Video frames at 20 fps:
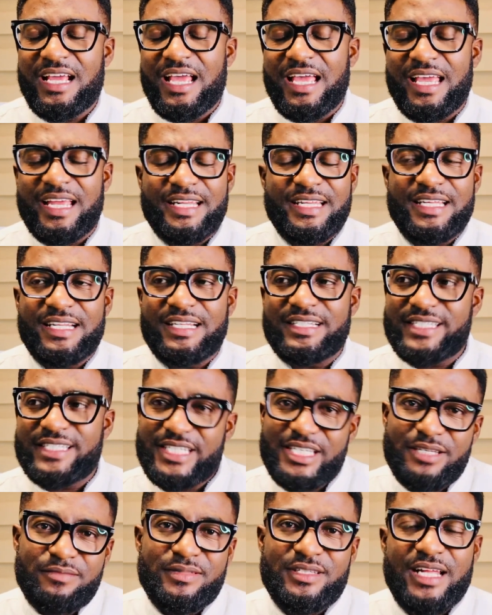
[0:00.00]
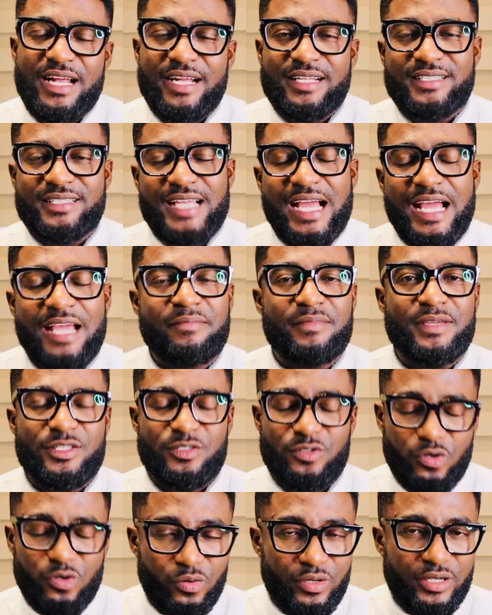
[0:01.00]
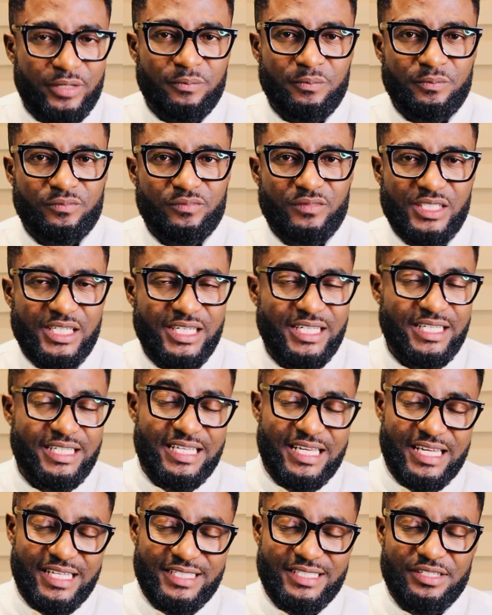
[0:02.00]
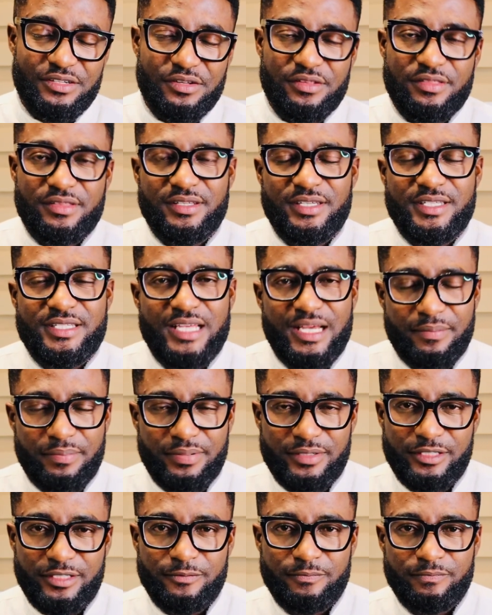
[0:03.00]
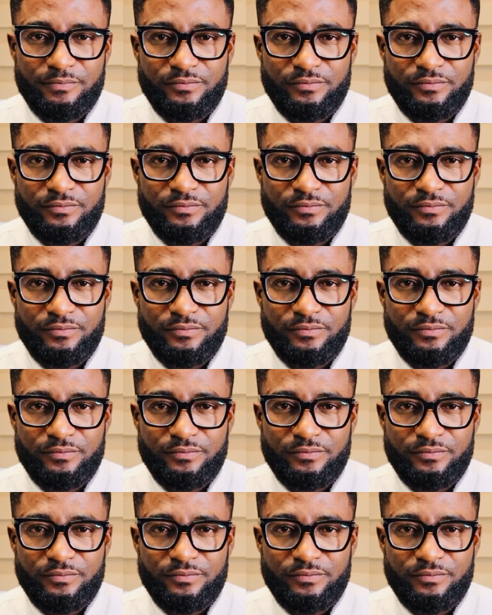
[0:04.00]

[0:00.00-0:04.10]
and it seems like time is going and yet nothing is happening.